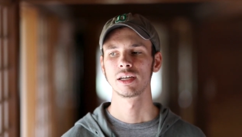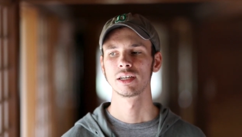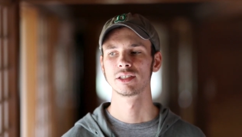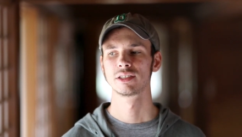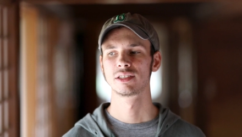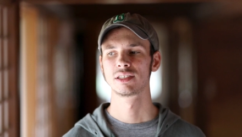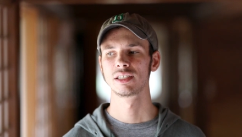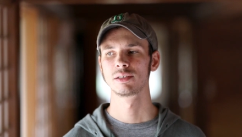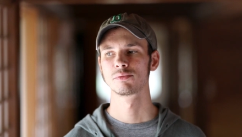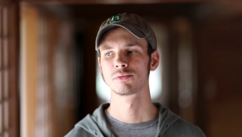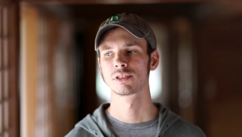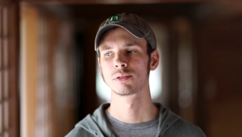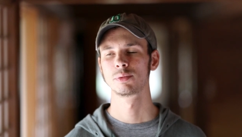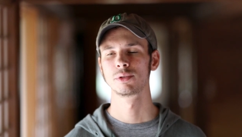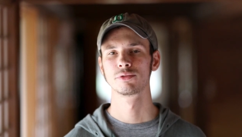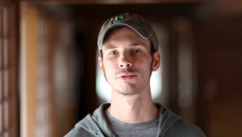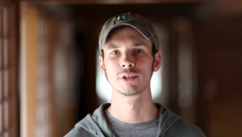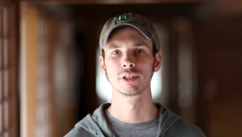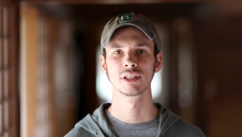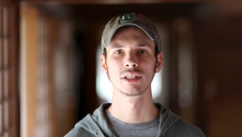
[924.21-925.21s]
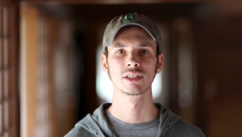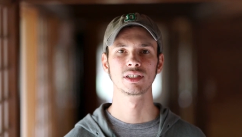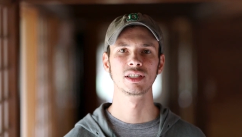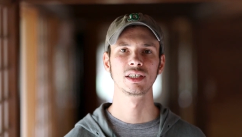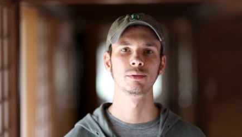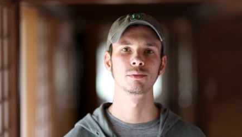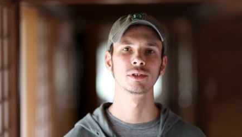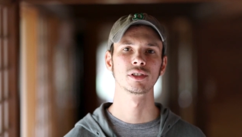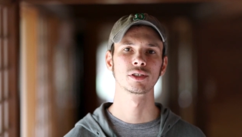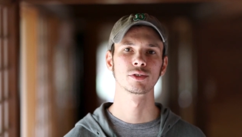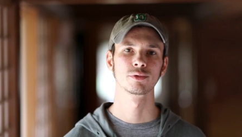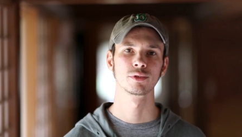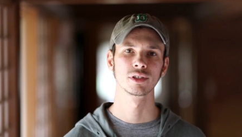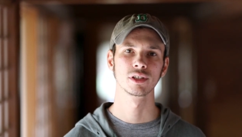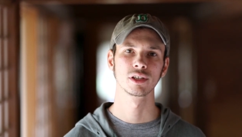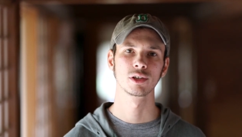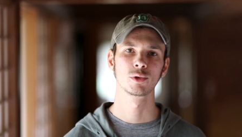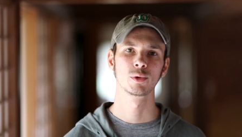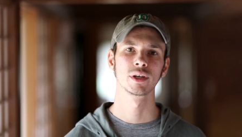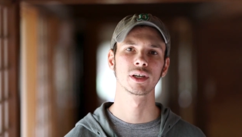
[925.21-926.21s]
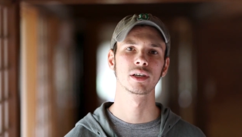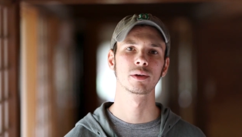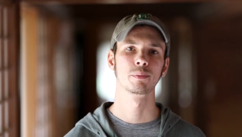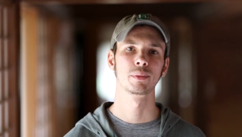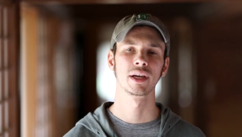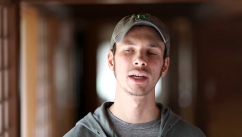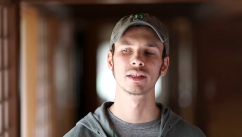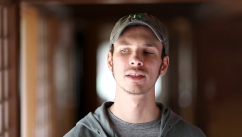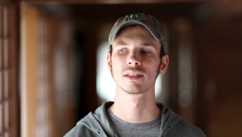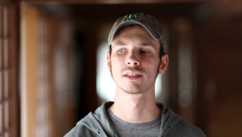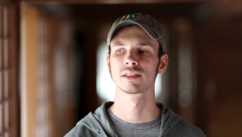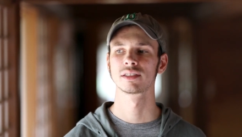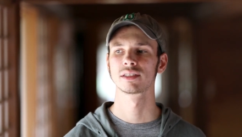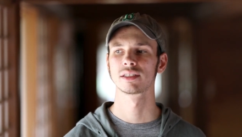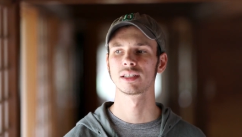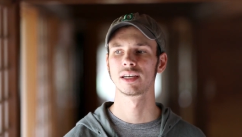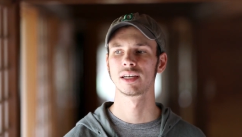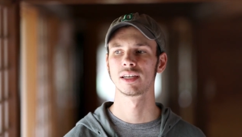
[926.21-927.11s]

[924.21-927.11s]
It seems to be really seamless, really quick, painless,